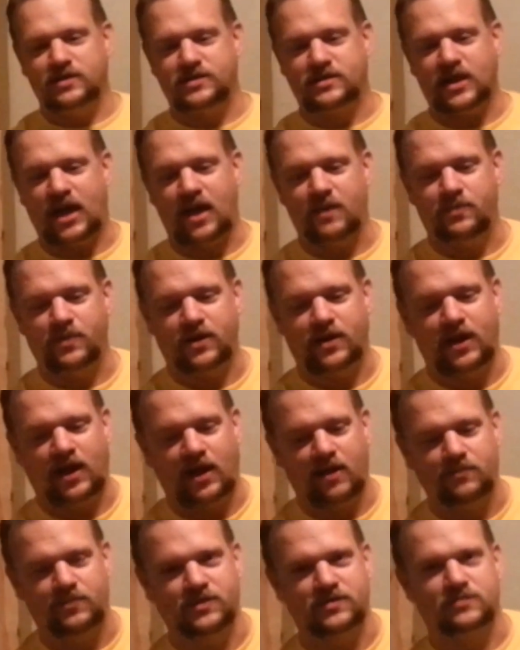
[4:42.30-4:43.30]

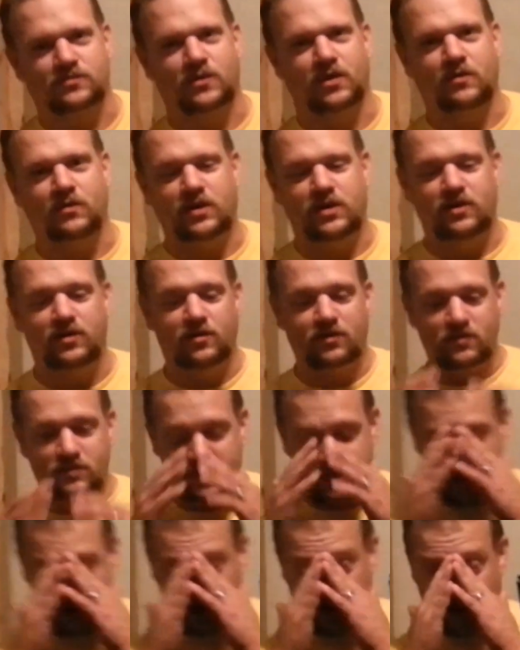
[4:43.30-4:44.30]
Zap-A-Gap is what we
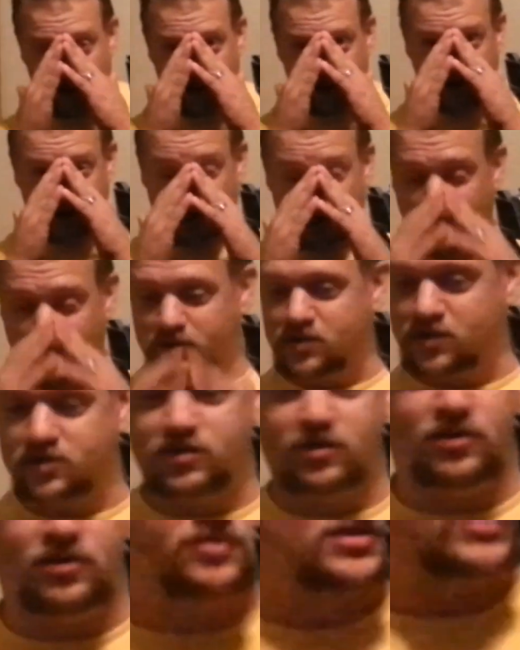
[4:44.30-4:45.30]
use. Can't just use